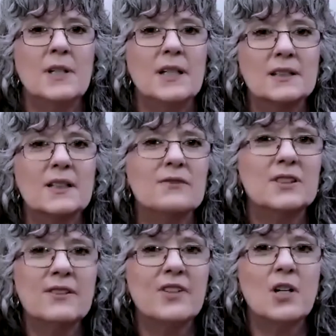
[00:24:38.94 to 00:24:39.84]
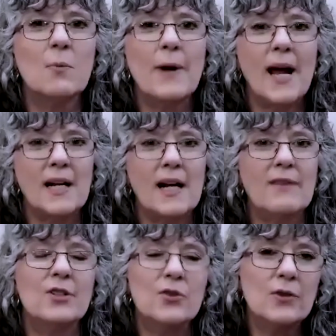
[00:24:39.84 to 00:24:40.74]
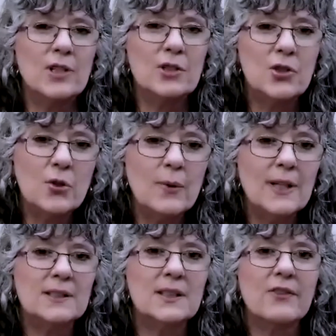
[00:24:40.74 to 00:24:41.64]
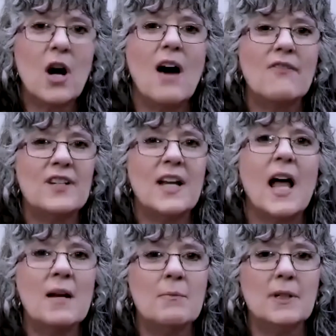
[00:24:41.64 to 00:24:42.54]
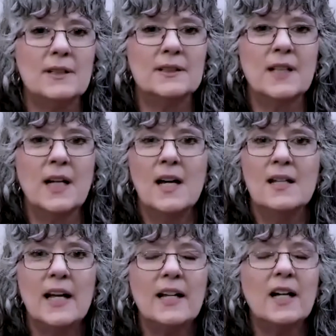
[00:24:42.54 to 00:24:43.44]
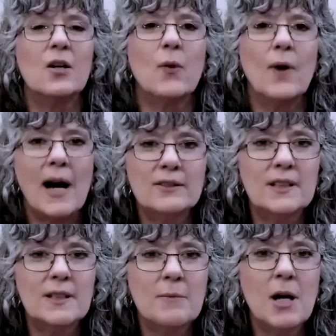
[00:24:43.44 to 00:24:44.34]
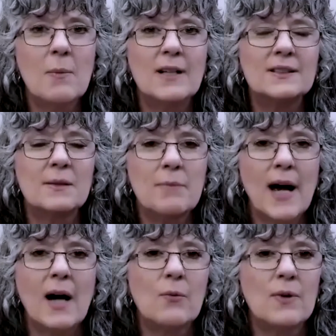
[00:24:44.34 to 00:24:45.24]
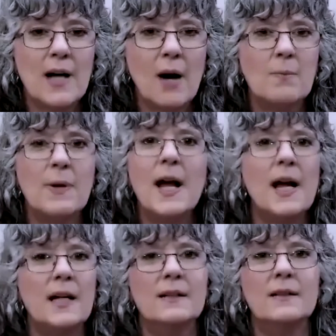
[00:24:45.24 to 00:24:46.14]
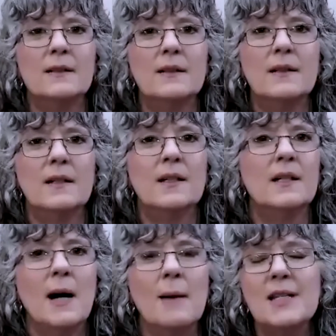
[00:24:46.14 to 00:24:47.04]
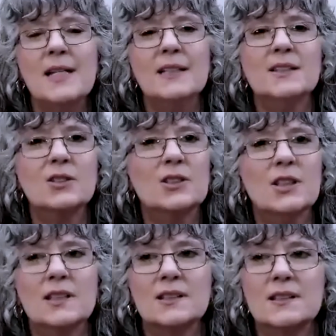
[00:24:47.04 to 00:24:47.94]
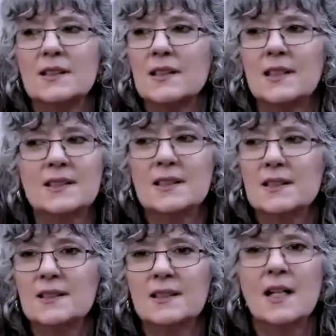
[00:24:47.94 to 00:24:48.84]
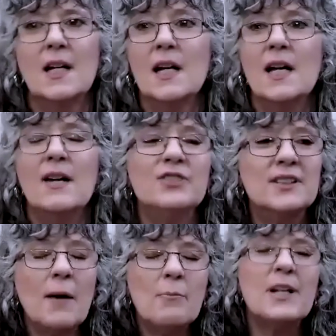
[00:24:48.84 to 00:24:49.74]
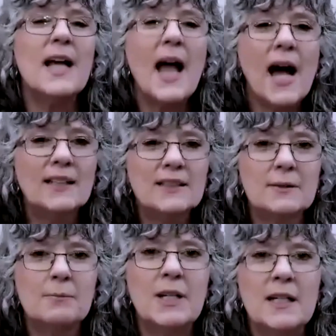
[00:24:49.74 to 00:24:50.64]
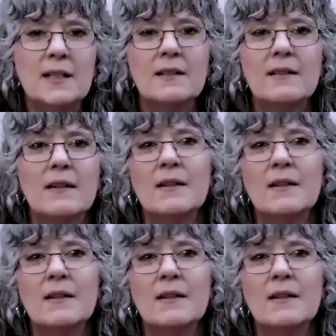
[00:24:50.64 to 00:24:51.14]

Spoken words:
because of severe pain. After doing 2 weeks of coffee enemas, they could go out to the mailbox and back without pain. I mean, if somebody asks me,